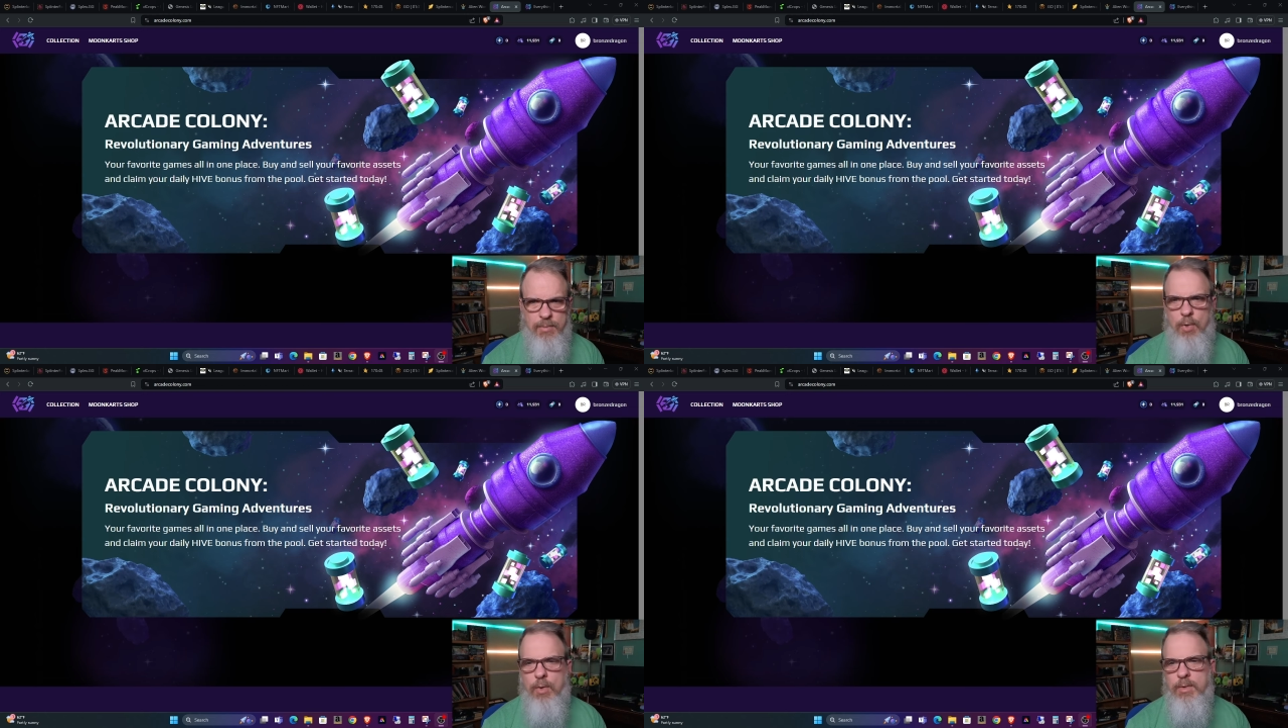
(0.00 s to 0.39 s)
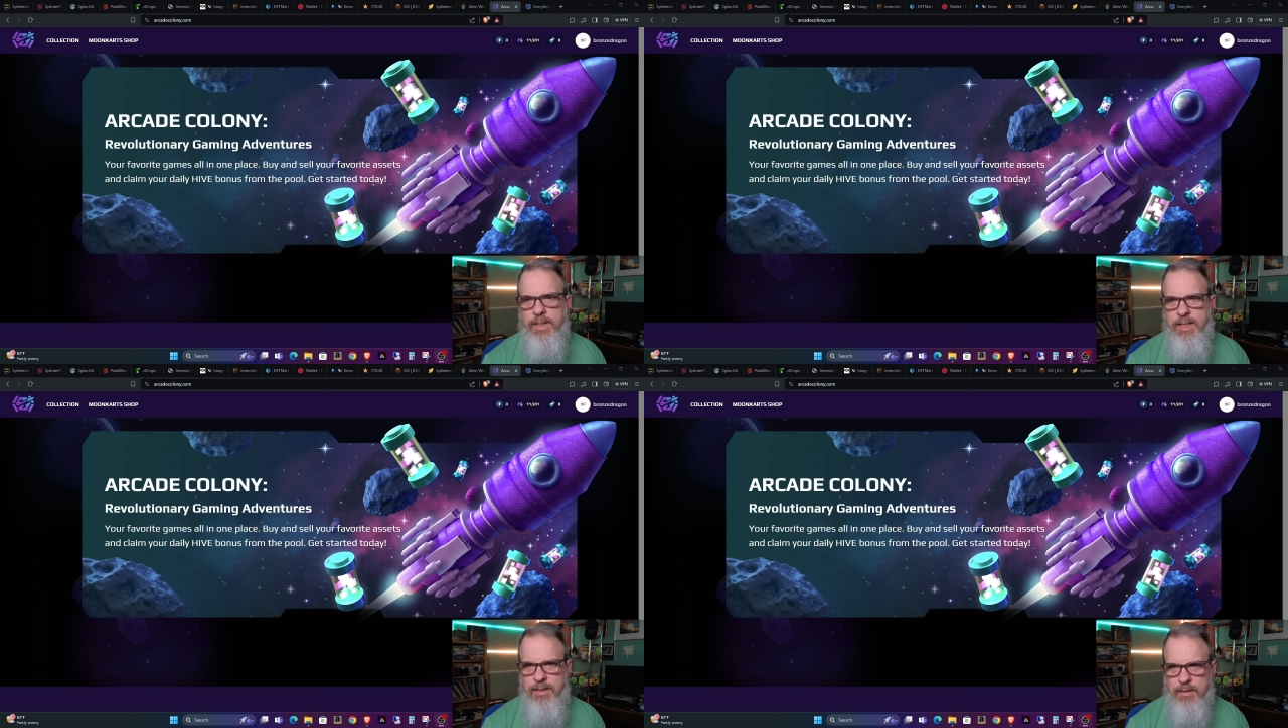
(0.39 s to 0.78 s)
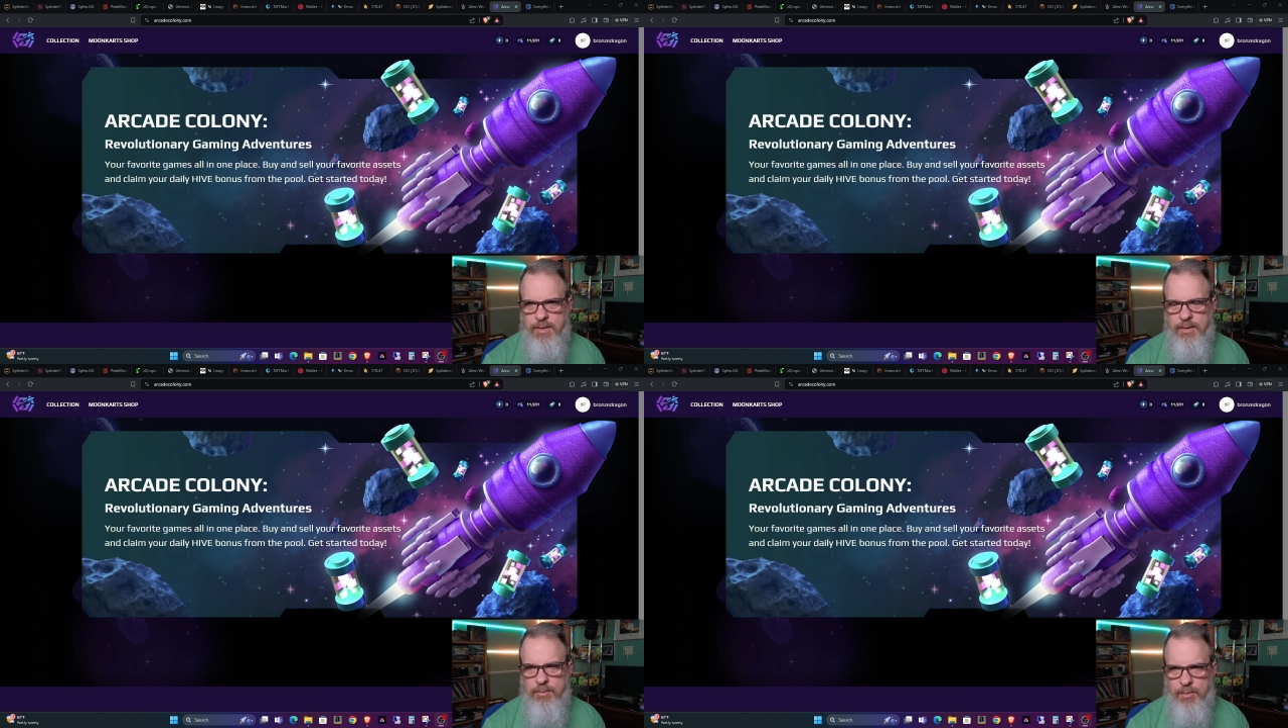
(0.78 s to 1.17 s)
or the,
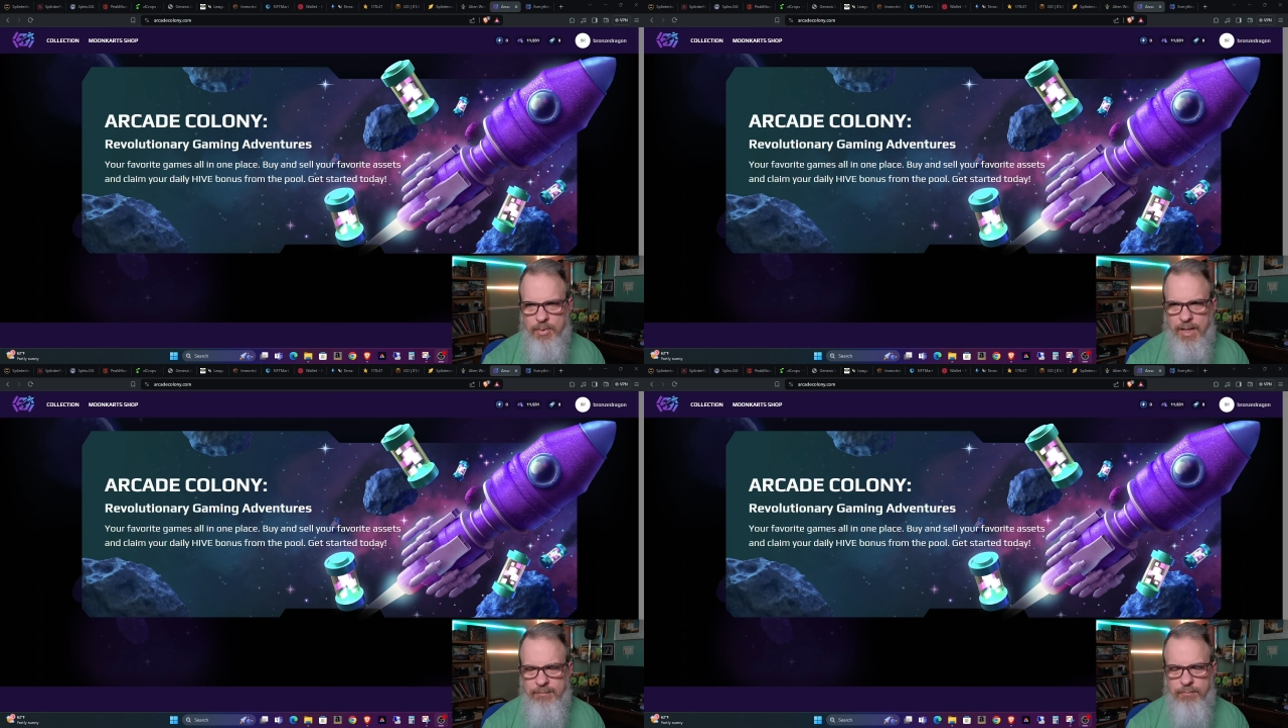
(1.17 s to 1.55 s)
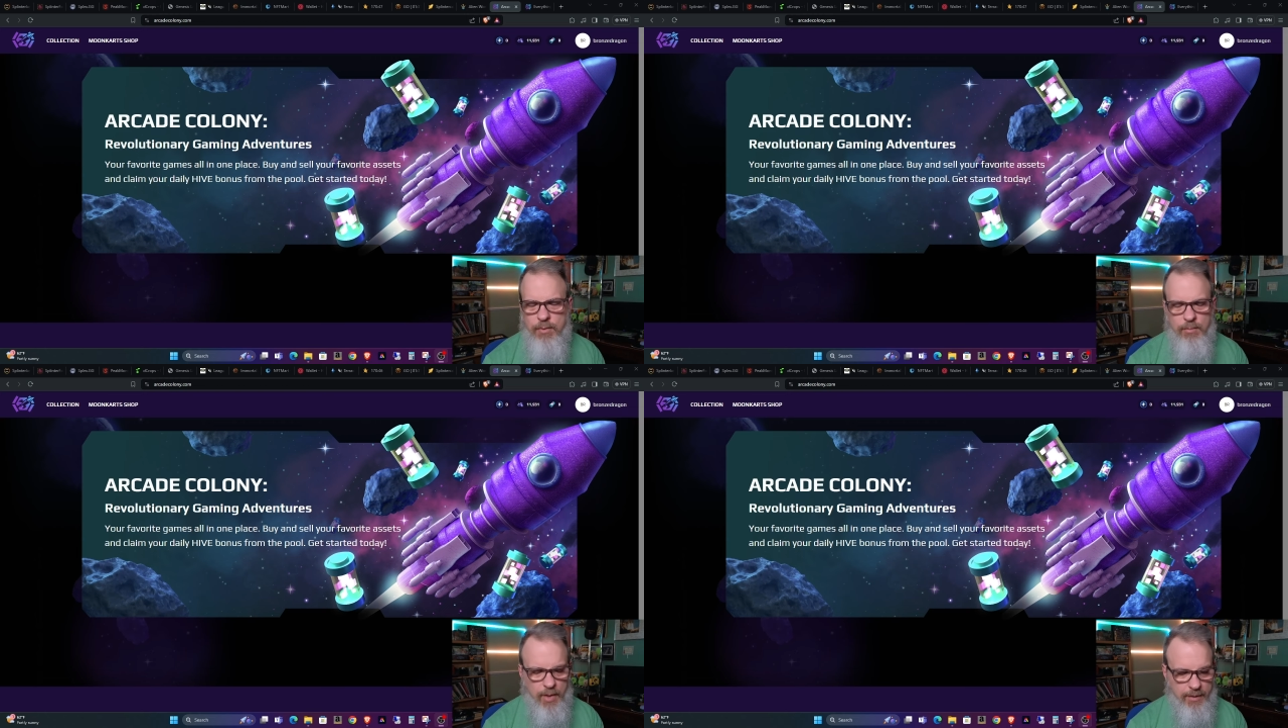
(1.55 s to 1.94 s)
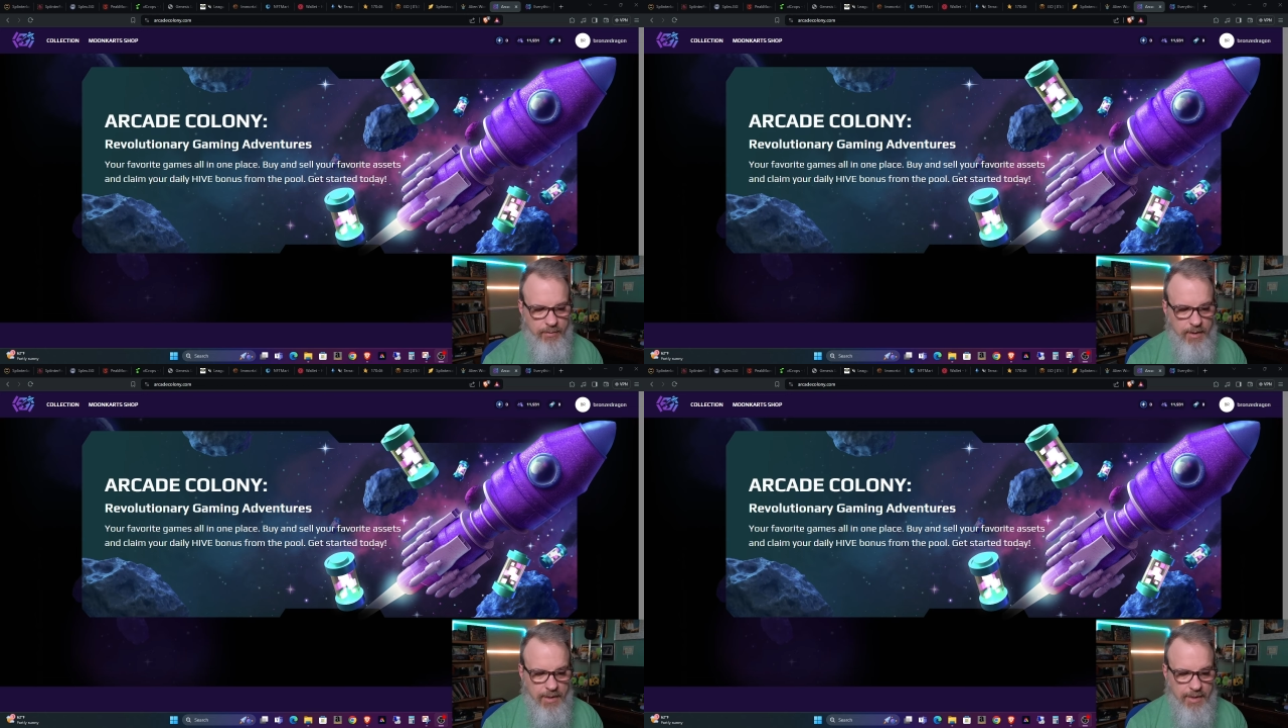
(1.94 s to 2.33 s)
the, the platform rather.